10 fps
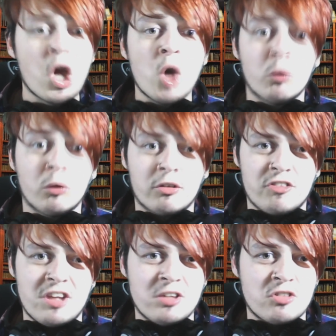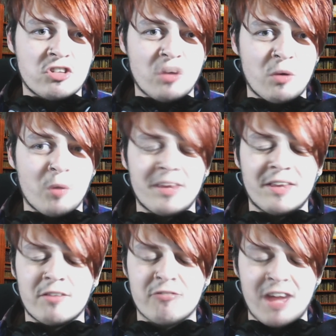will continue to show up in the
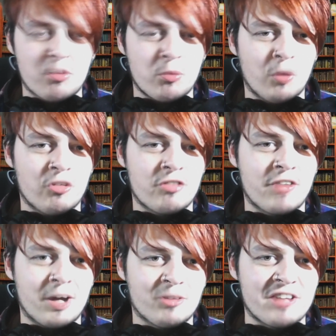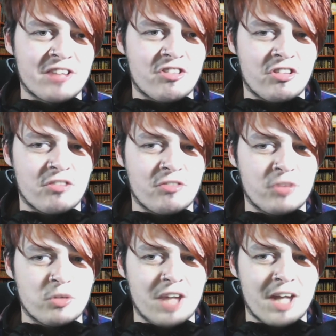vast worlds of Final Fantasies in
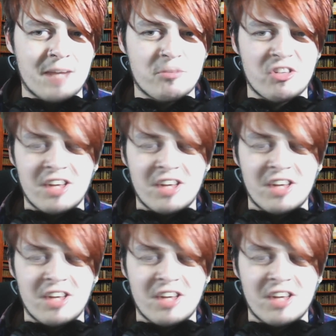future games,